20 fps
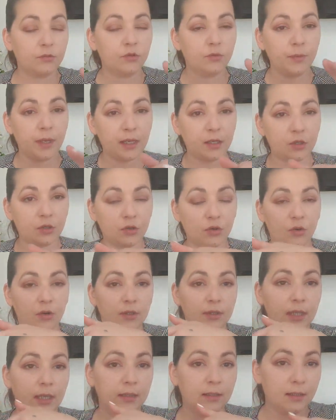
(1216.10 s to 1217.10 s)
to make sure
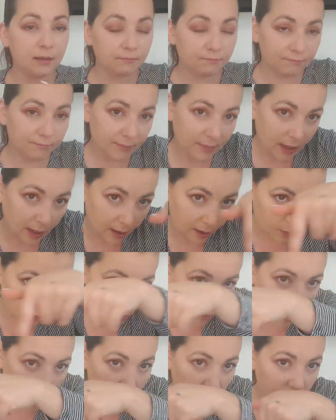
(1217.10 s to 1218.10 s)
that
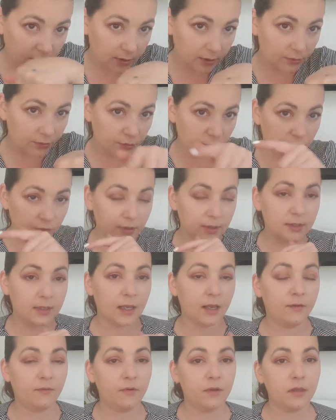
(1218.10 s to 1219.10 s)
around the roots
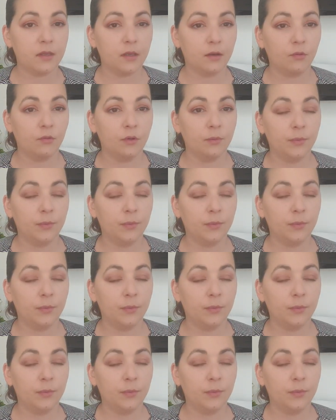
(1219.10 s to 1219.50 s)
everything